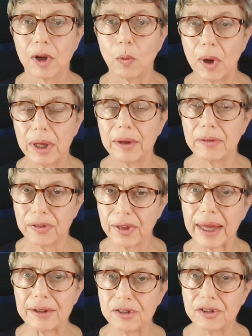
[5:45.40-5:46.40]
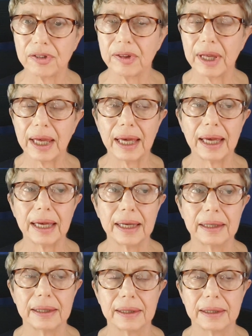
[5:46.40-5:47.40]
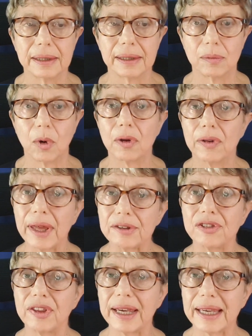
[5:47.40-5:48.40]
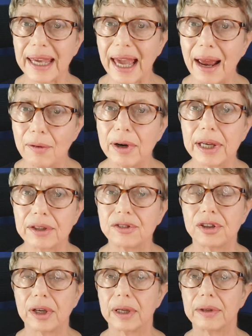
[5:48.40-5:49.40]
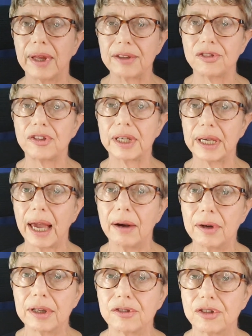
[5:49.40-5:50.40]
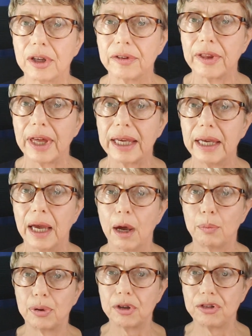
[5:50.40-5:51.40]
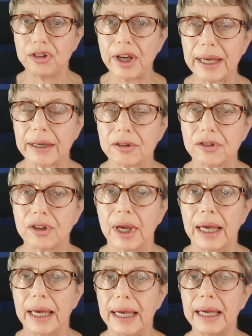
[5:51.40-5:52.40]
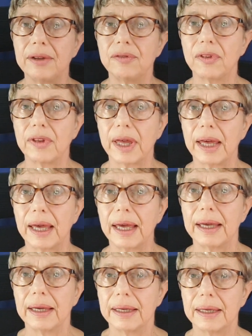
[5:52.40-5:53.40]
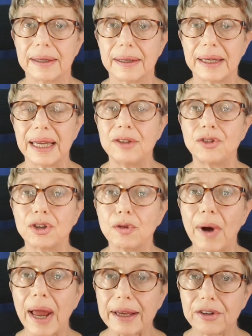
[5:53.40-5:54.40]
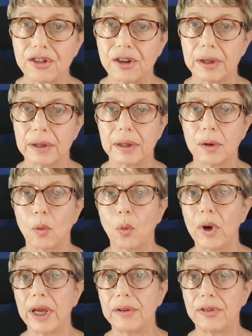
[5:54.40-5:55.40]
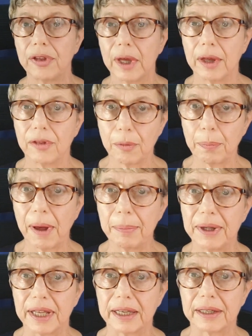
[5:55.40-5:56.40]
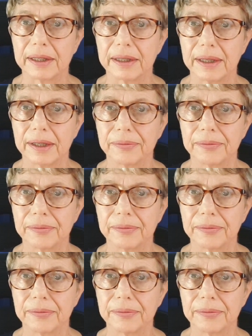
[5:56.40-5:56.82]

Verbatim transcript: well, that's their, well, that's their character. That's the character they project in their interaction with the public.